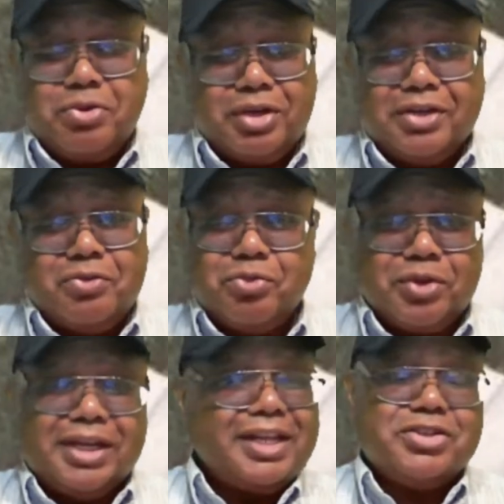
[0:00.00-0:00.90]
You
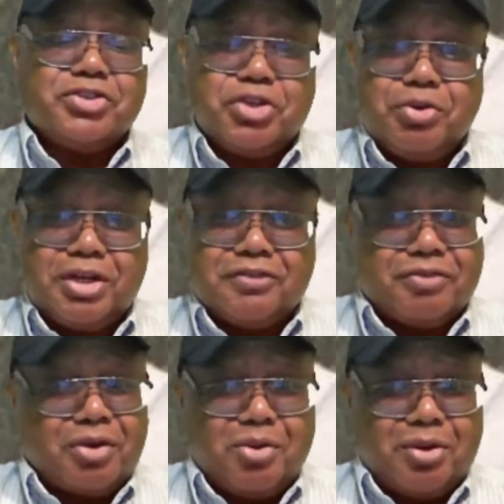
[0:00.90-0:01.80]
can read, it's
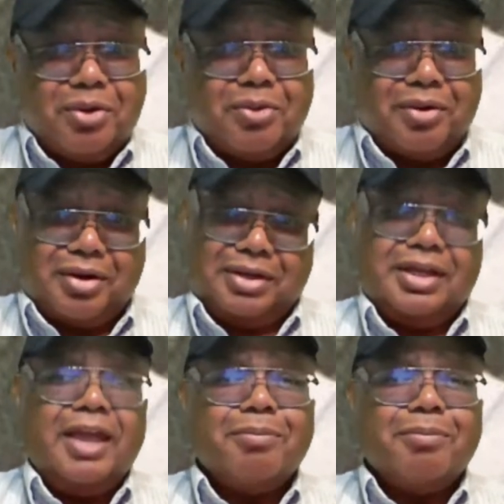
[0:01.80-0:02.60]
Jewish folklore.